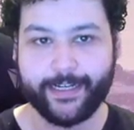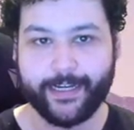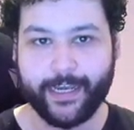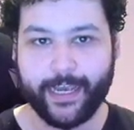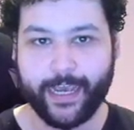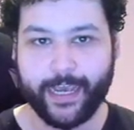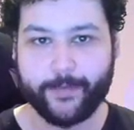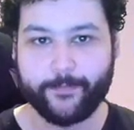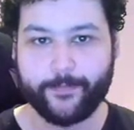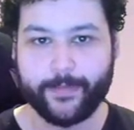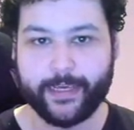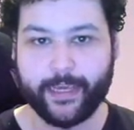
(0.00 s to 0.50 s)

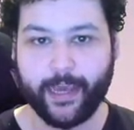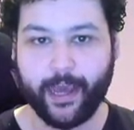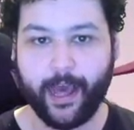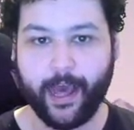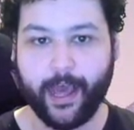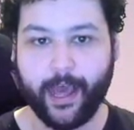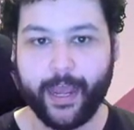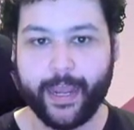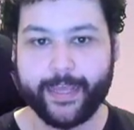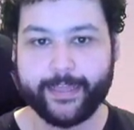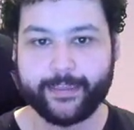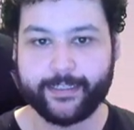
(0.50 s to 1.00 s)
and
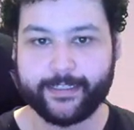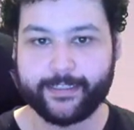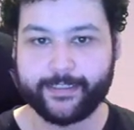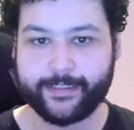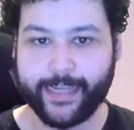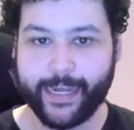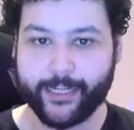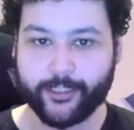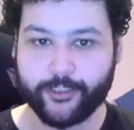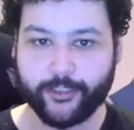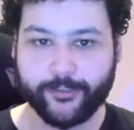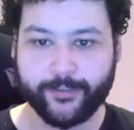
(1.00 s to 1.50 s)
behind the
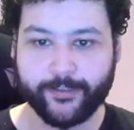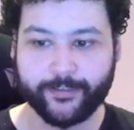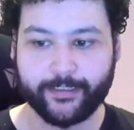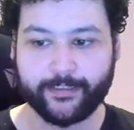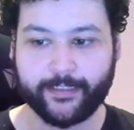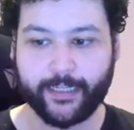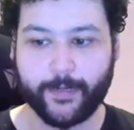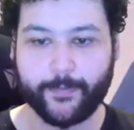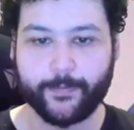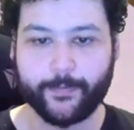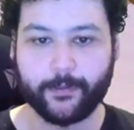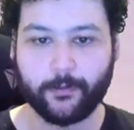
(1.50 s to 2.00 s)
statue at the
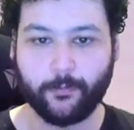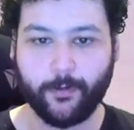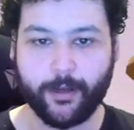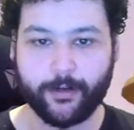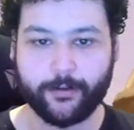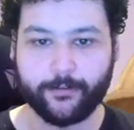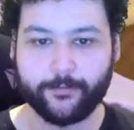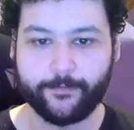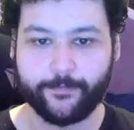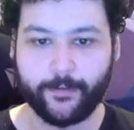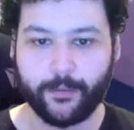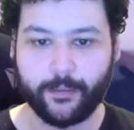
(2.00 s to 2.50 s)
top of the
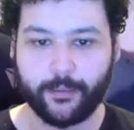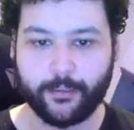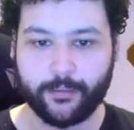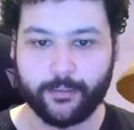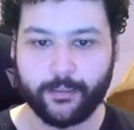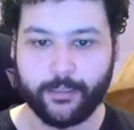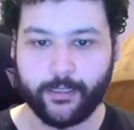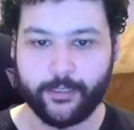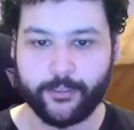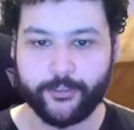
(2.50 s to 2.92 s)
waterfall,